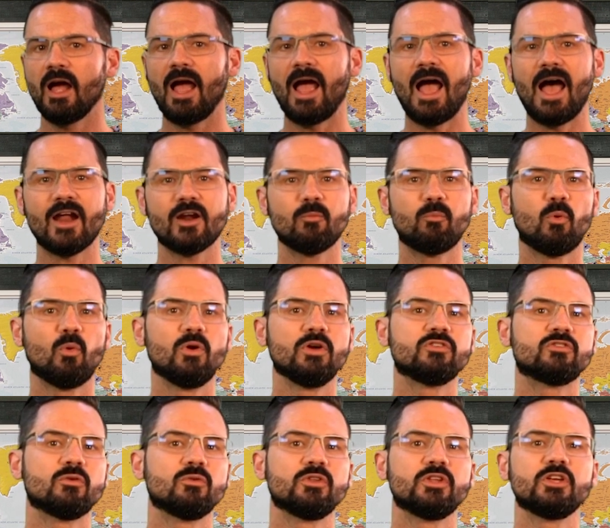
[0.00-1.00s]

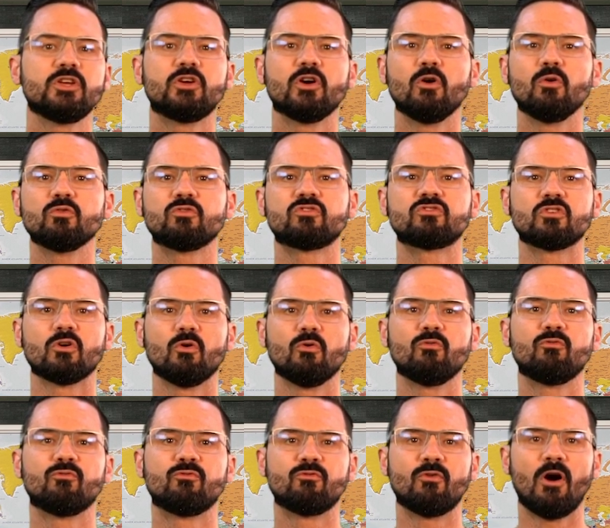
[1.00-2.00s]
Attaboys only go so
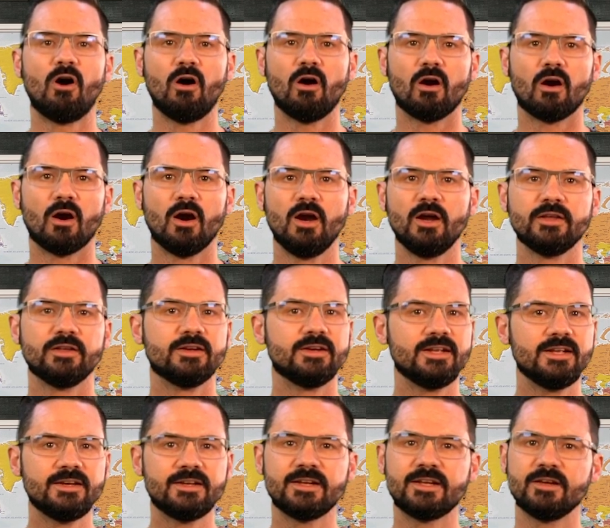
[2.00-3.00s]
far. You
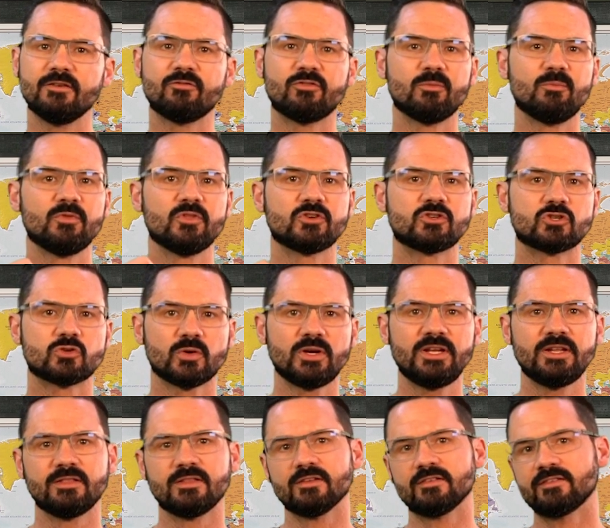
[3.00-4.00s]
need to give them the
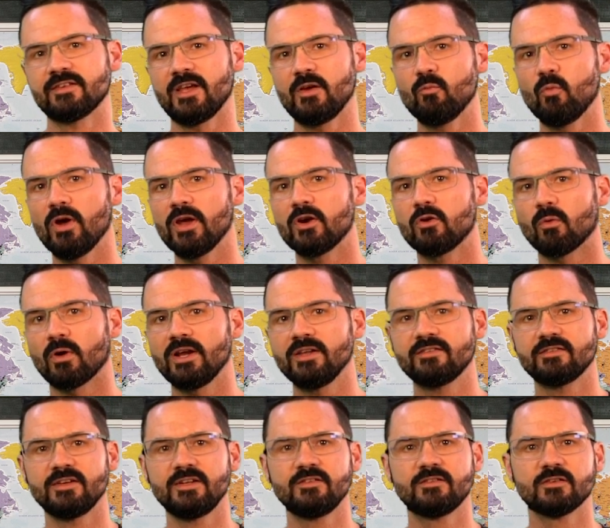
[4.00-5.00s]
treat, the same way
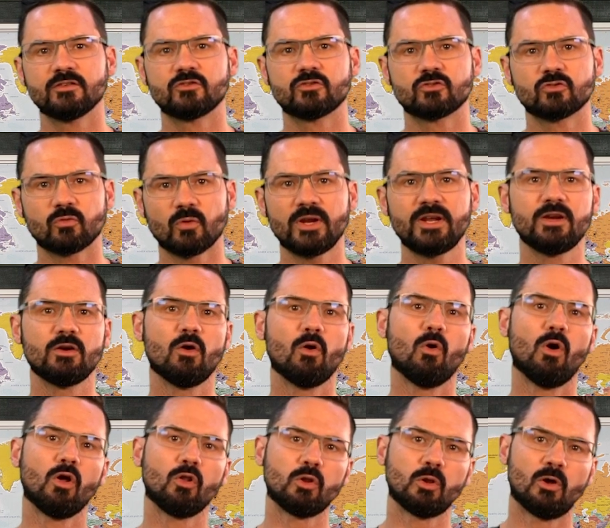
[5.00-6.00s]
Grace needs a treat
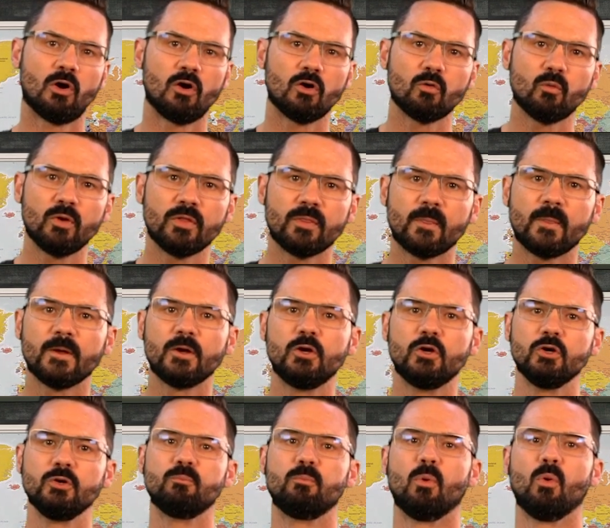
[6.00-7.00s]
along with the
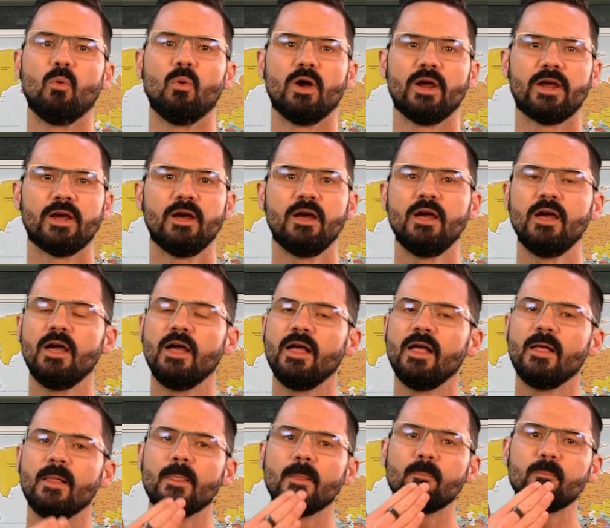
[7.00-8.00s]
good boy.
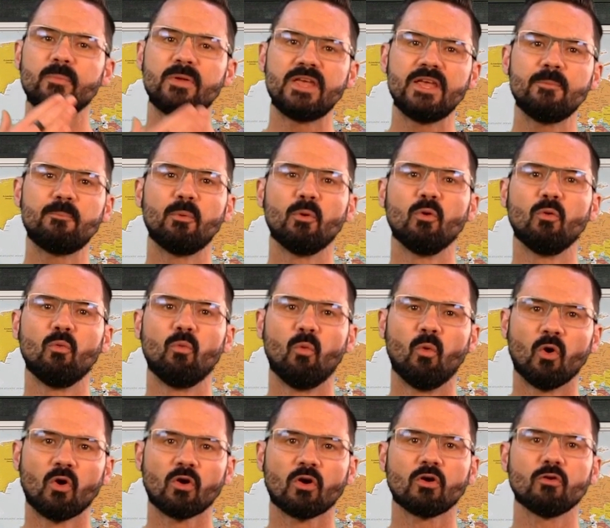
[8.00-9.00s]
People
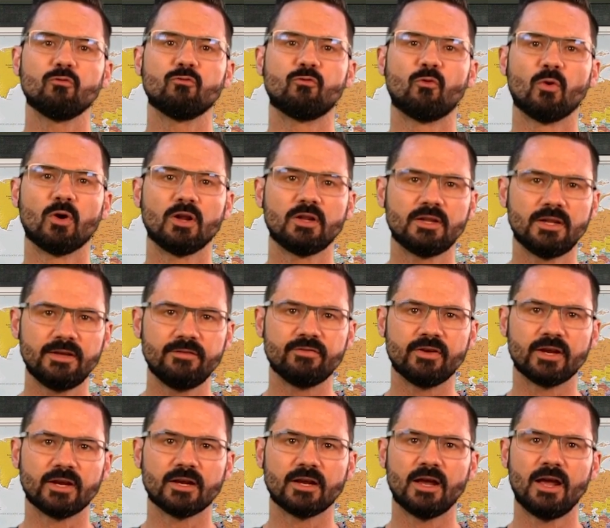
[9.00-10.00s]
work for a
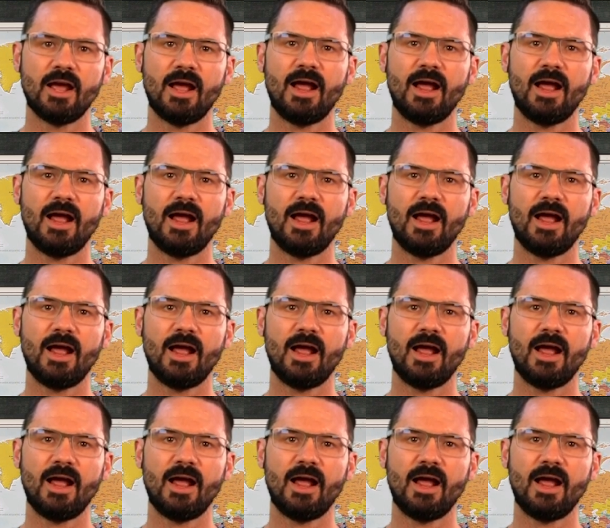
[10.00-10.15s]
living.